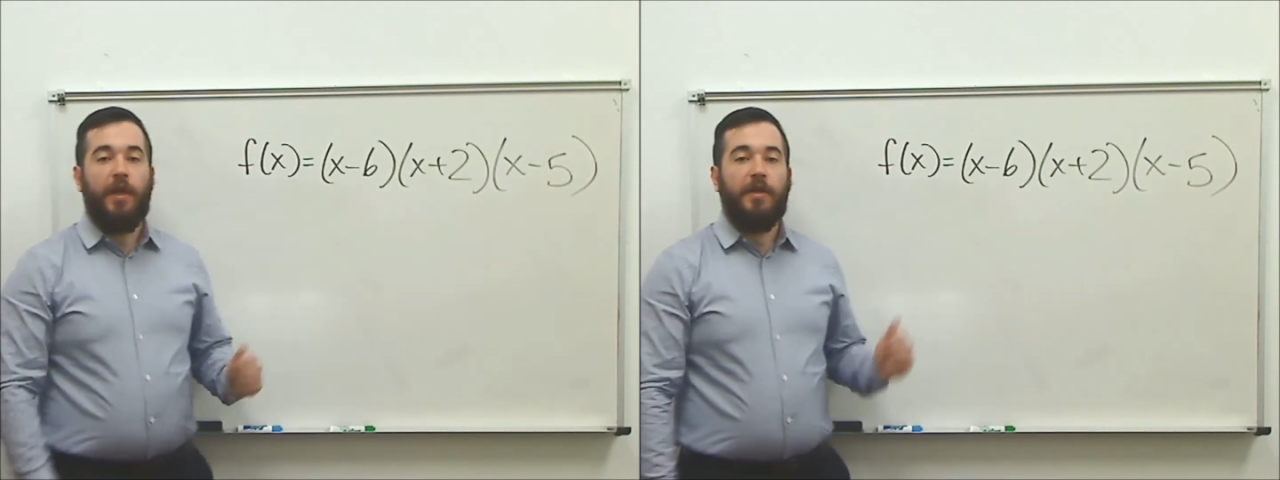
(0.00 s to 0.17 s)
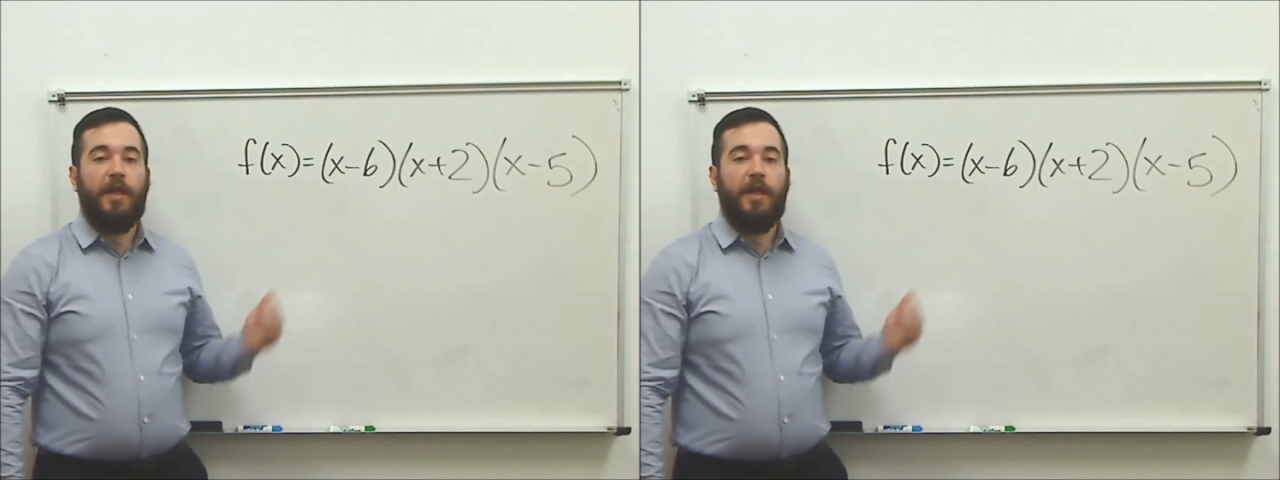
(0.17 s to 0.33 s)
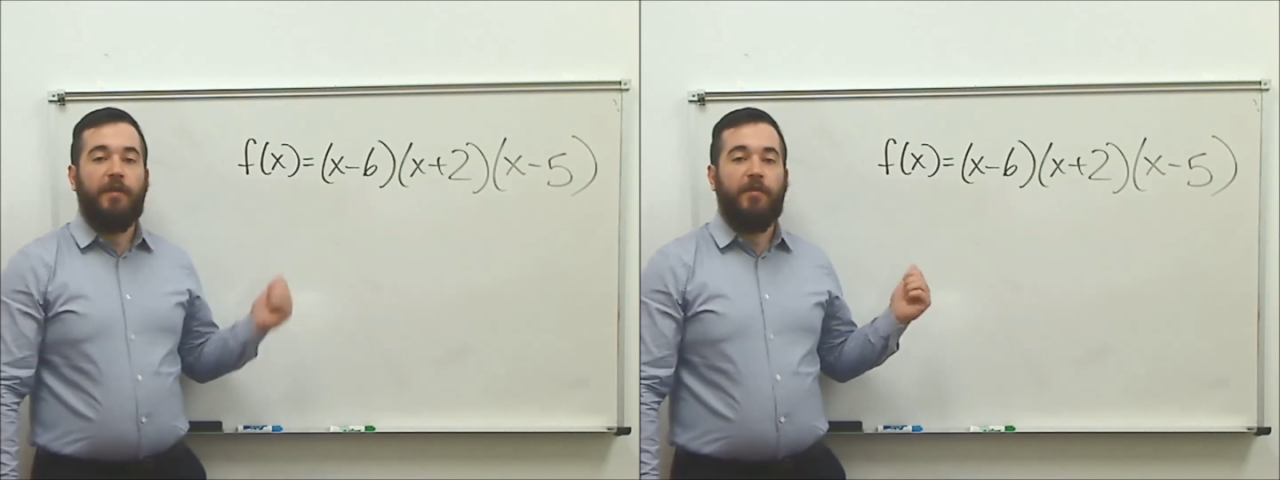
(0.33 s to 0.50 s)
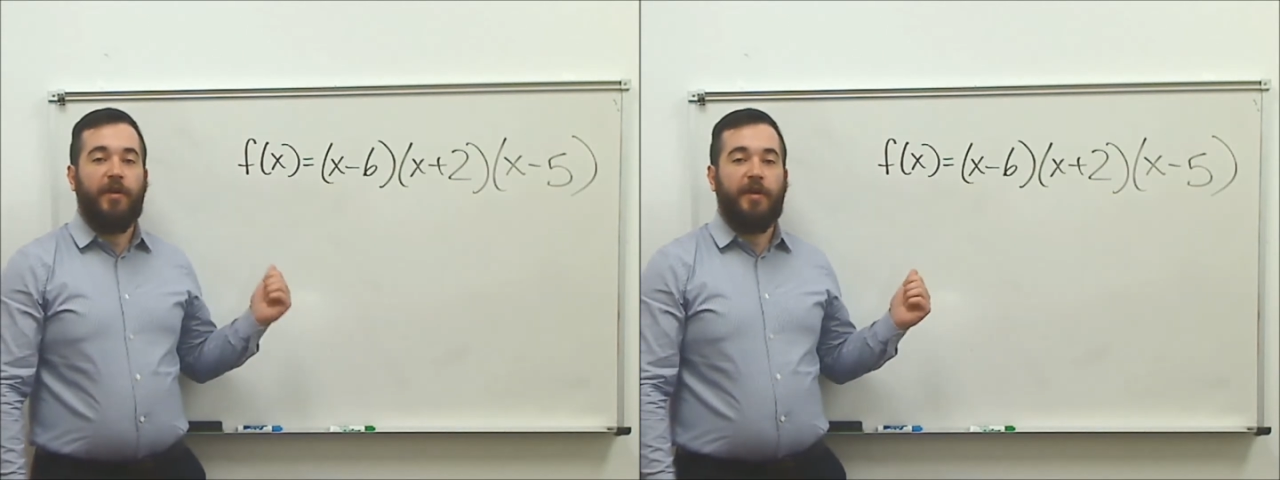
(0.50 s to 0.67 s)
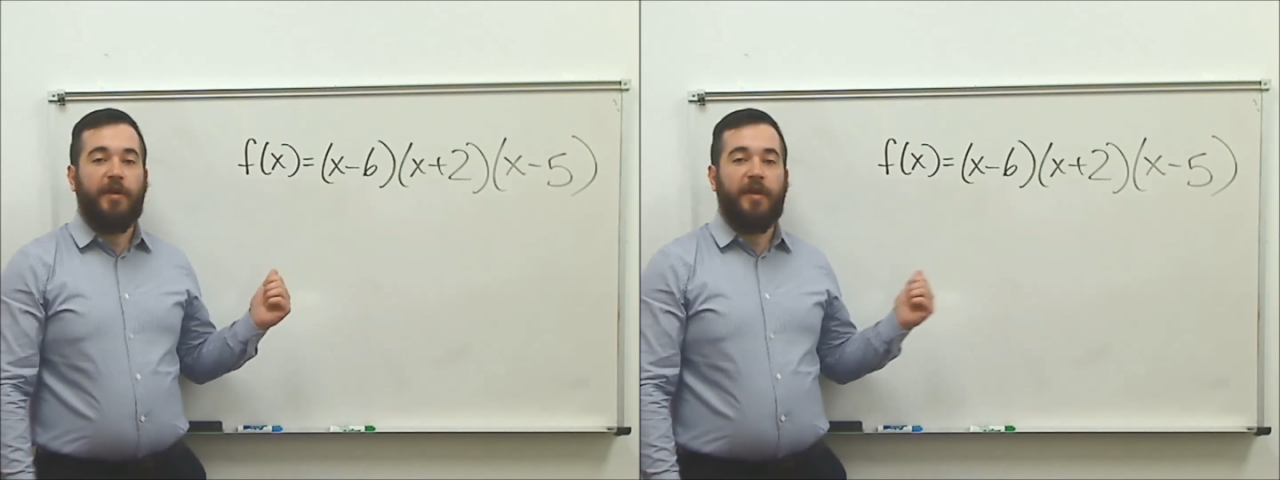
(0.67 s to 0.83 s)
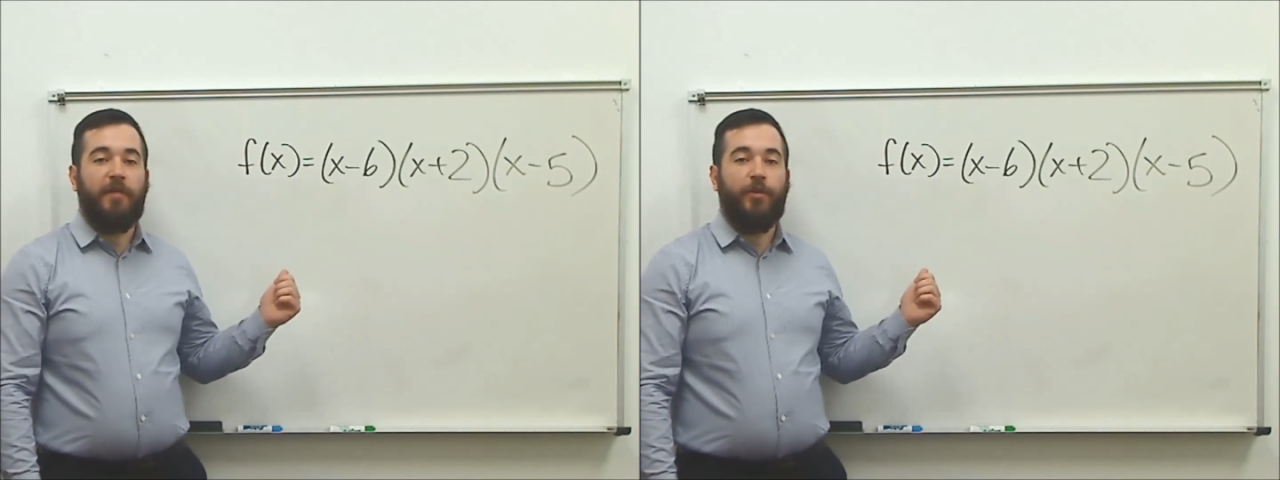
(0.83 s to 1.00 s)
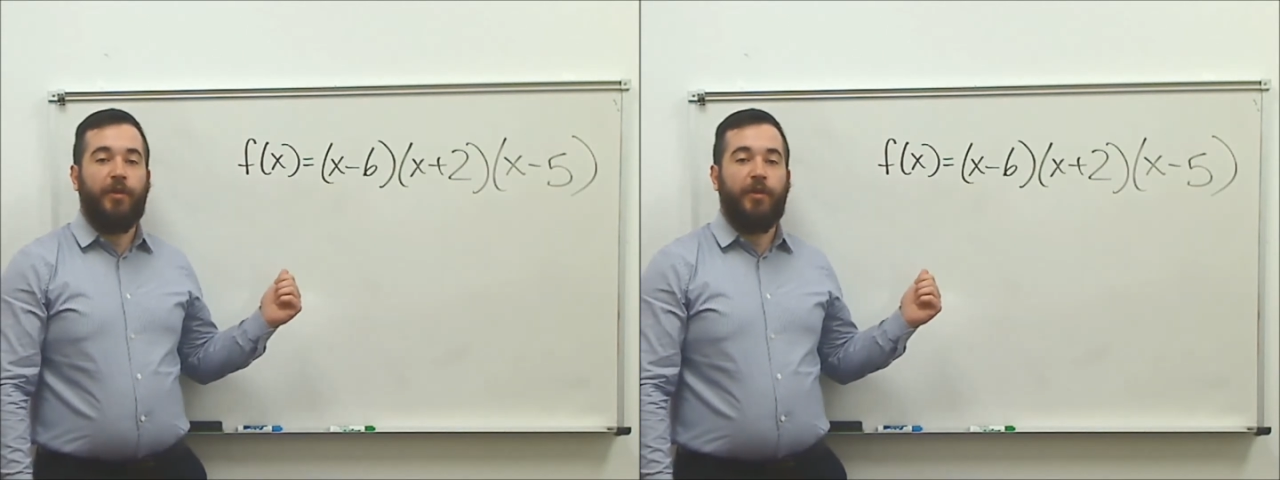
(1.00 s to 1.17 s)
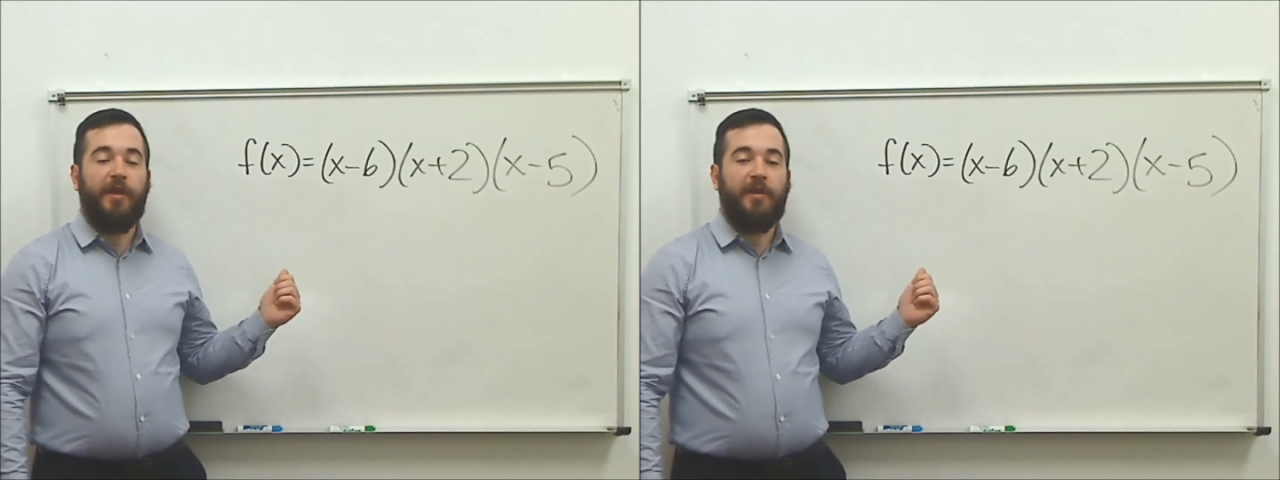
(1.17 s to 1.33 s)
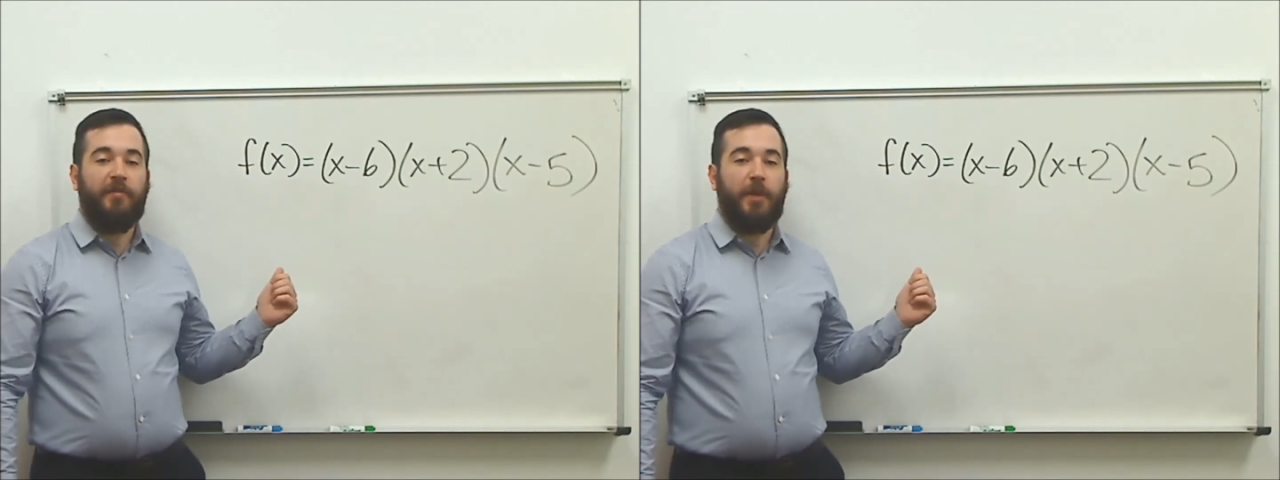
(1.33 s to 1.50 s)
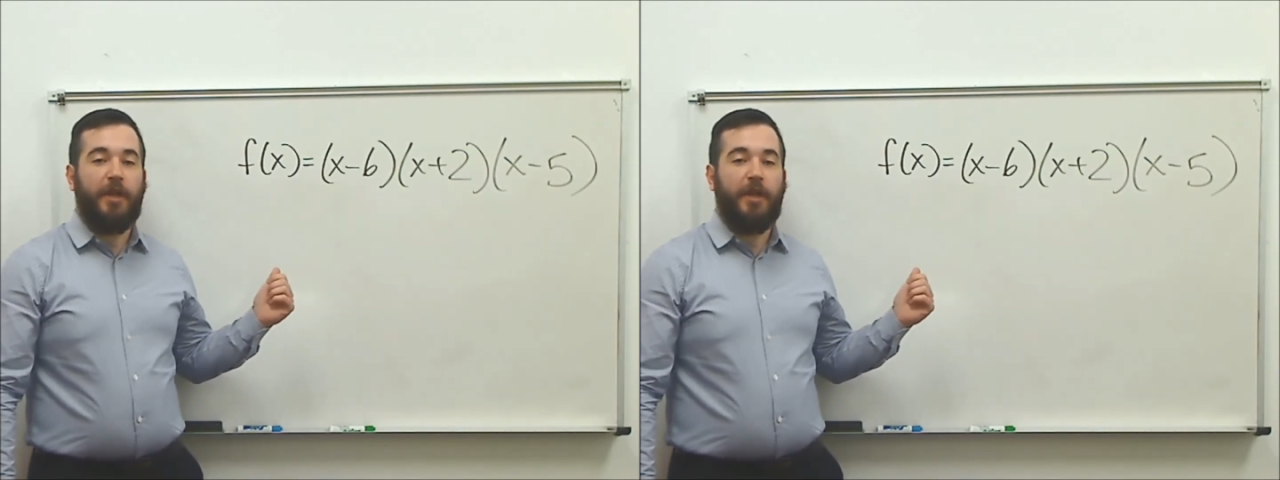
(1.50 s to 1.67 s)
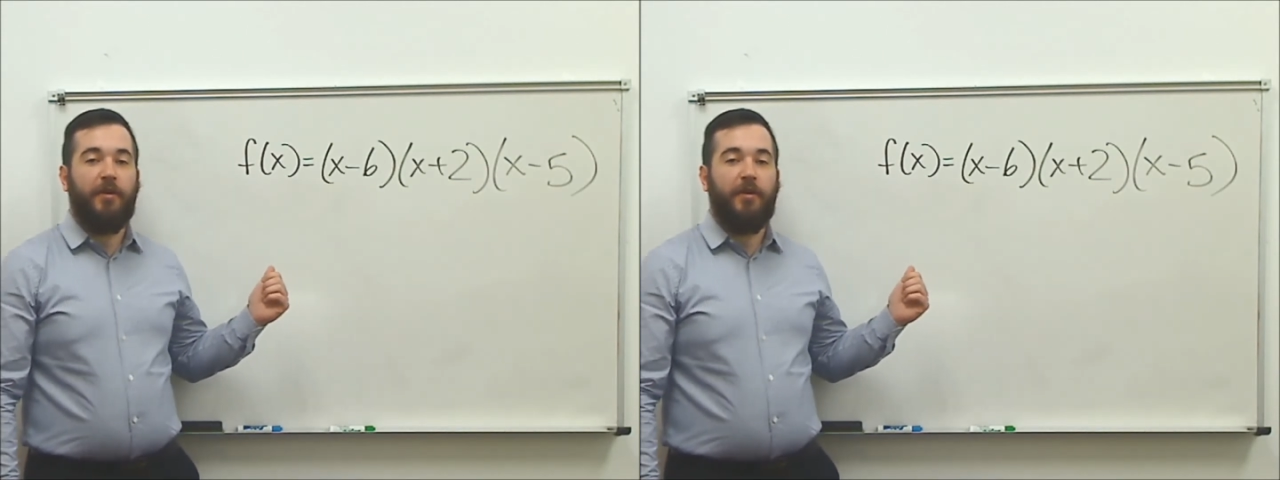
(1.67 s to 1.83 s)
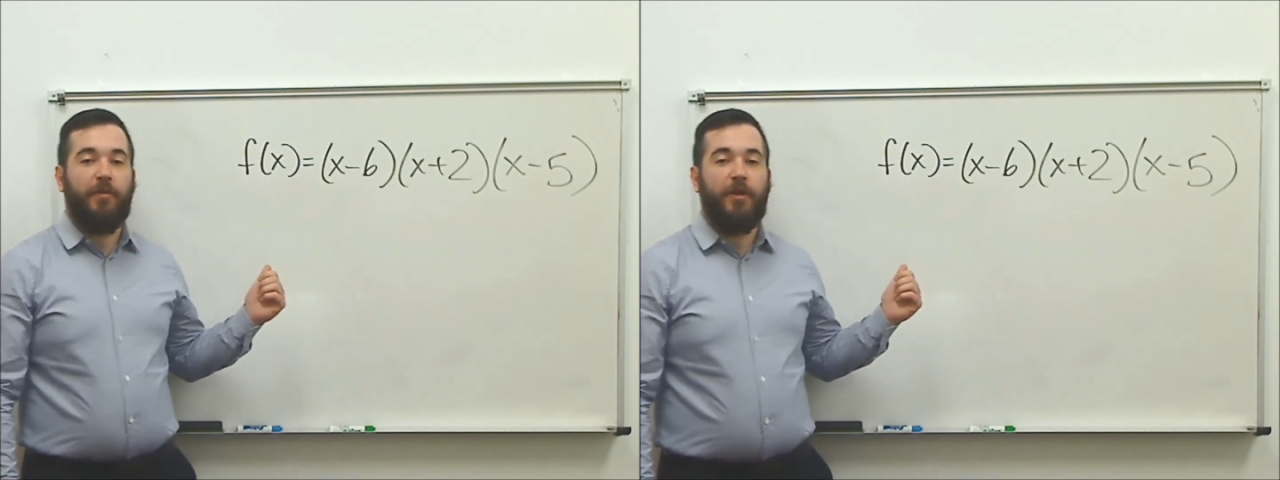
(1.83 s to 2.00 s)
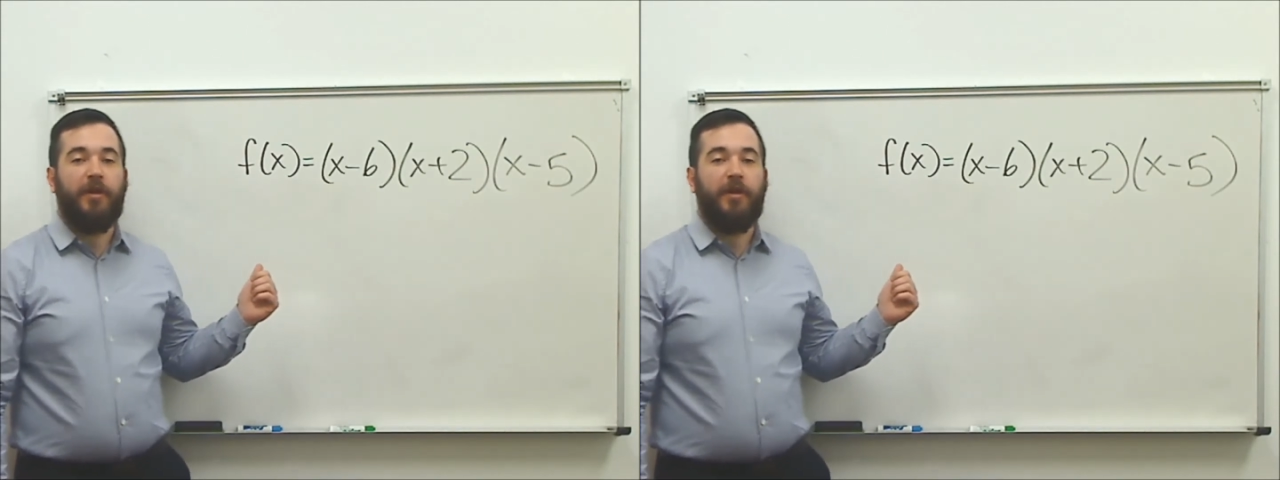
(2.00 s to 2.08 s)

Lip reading: Take, for example, this polynomial